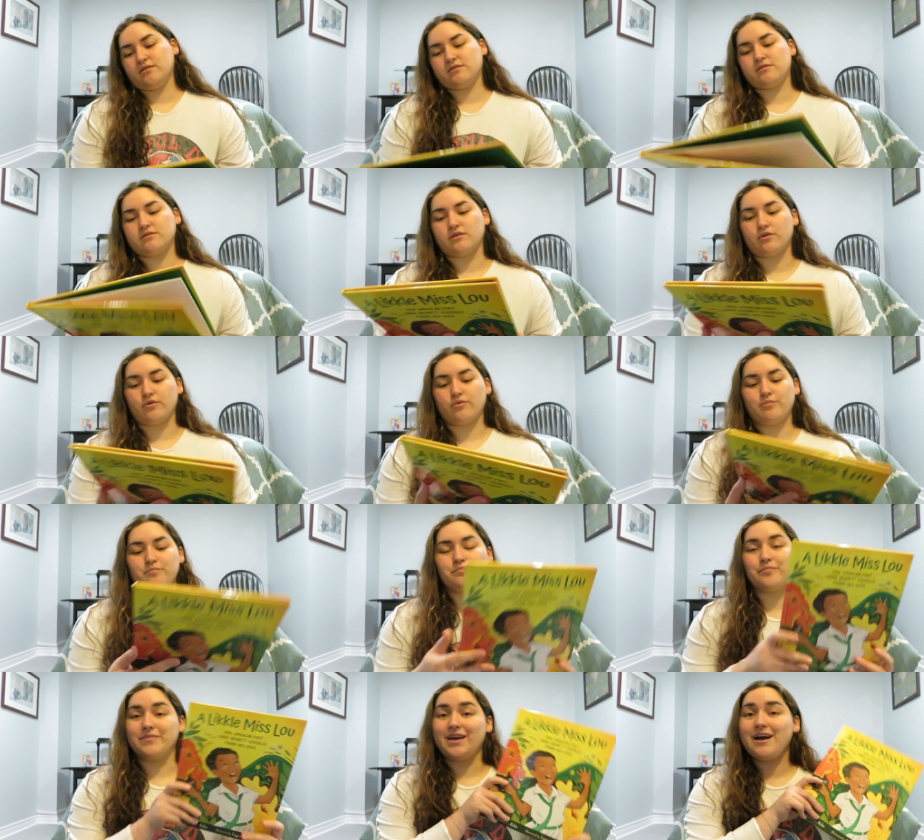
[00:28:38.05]
So
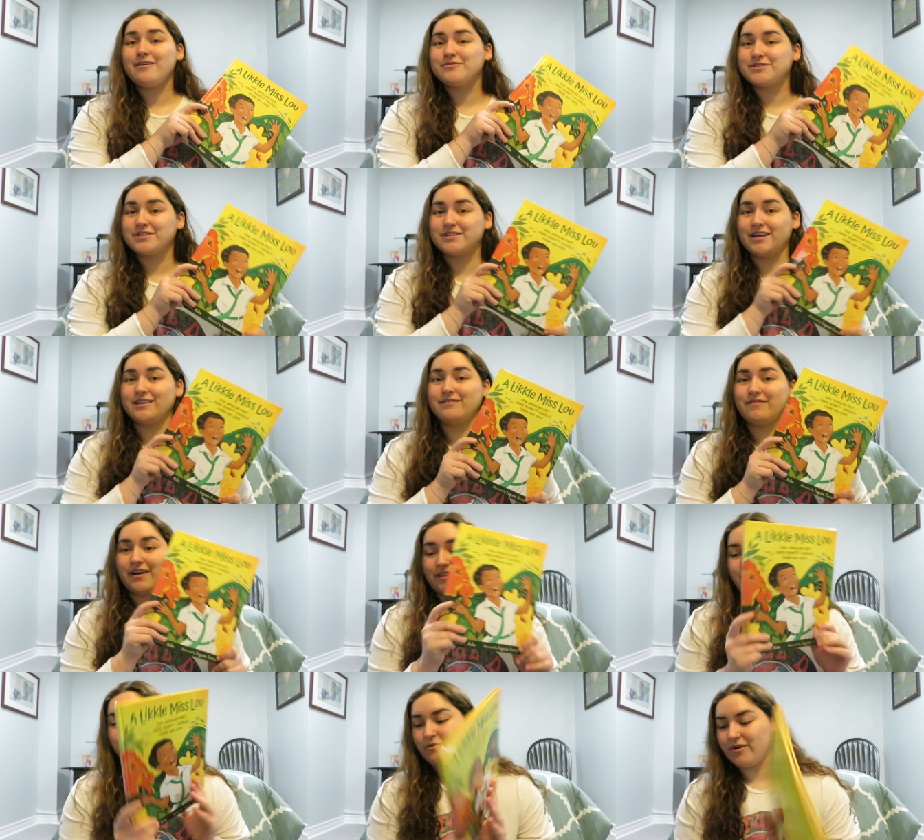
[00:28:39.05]
yeah, I was excited to
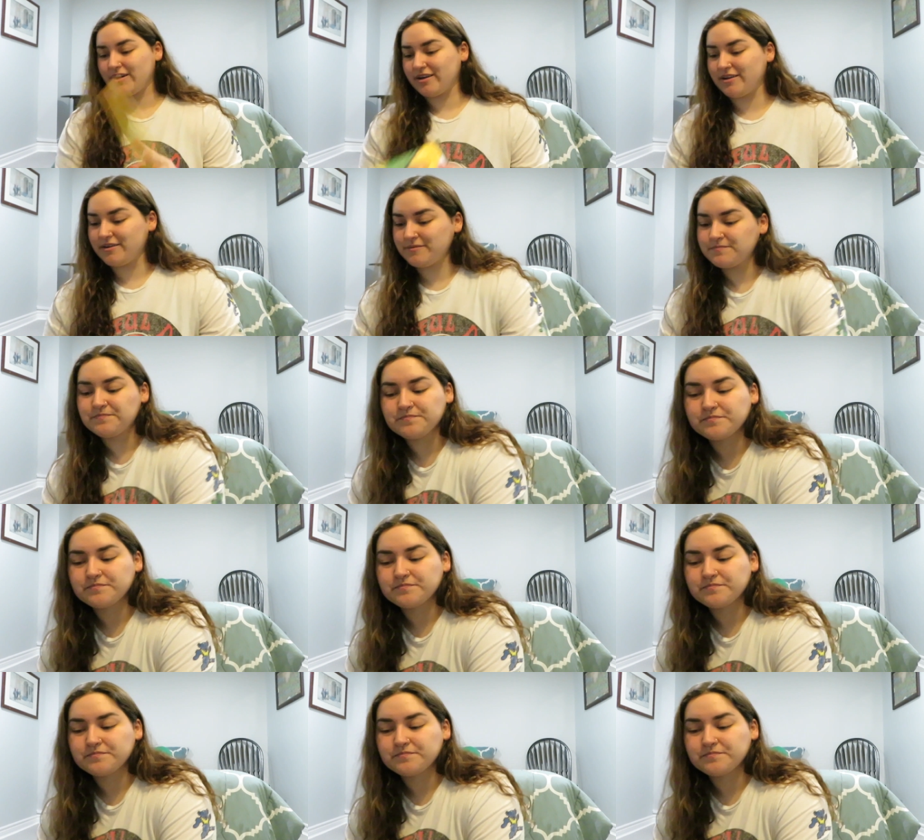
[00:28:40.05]
find that one.